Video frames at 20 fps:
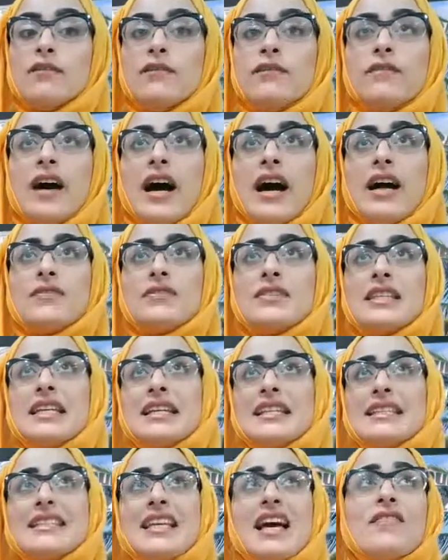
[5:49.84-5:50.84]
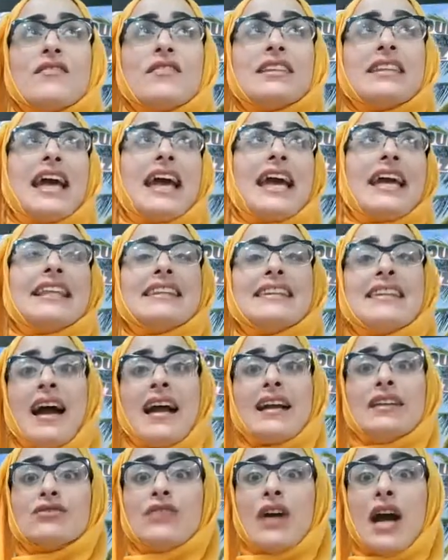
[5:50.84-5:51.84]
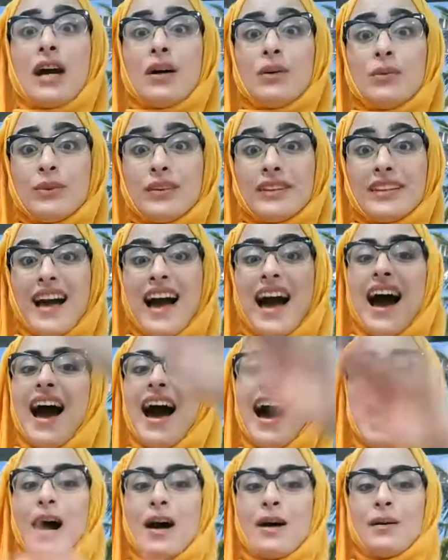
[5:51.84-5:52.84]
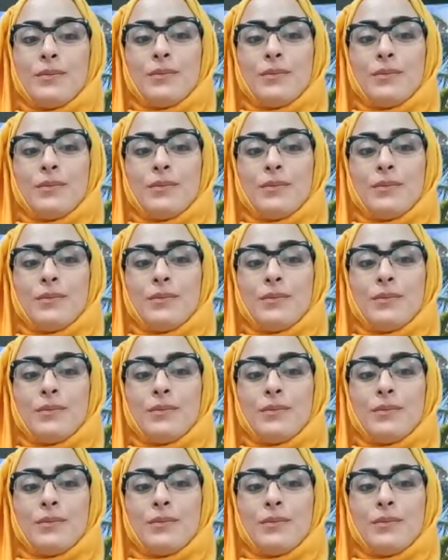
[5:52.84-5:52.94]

5, 6, 7, 8, 9, round up.